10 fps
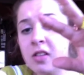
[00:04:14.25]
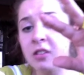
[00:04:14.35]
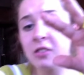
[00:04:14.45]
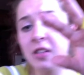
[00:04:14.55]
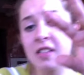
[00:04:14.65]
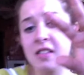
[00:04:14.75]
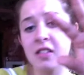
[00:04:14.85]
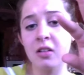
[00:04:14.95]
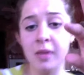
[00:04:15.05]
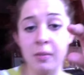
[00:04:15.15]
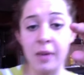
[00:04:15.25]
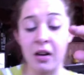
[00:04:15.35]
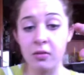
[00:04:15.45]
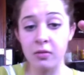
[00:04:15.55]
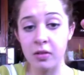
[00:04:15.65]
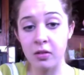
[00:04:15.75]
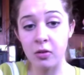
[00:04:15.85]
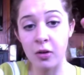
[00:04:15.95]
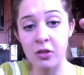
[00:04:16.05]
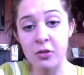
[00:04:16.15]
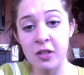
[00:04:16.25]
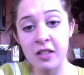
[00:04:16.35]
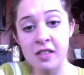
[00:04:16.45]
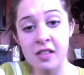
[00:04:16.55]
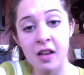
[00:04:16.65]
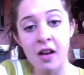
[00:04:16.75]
talk to you guys a little bit about green trees.